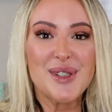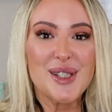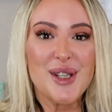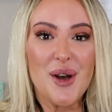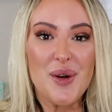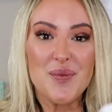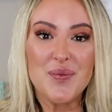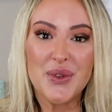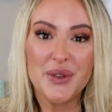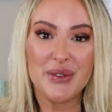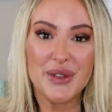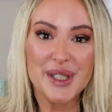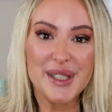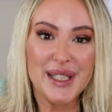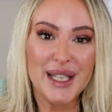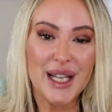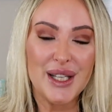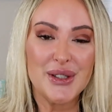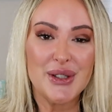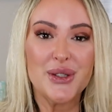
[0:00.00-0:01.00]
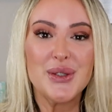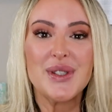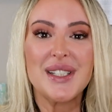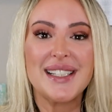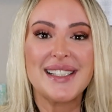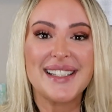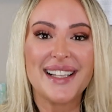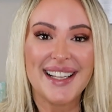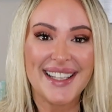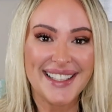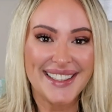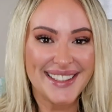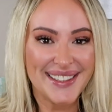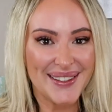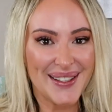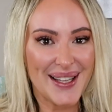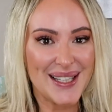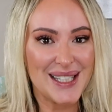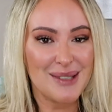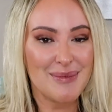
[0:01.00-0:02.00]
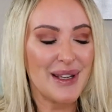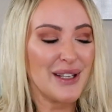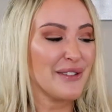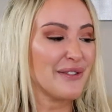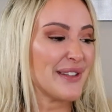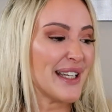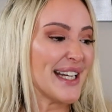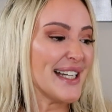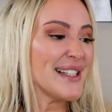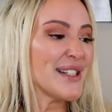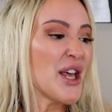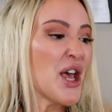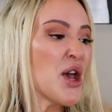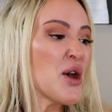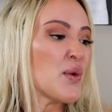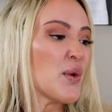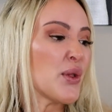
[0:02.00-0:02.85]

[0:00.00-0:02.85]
So the first thing I do is I cleanse my face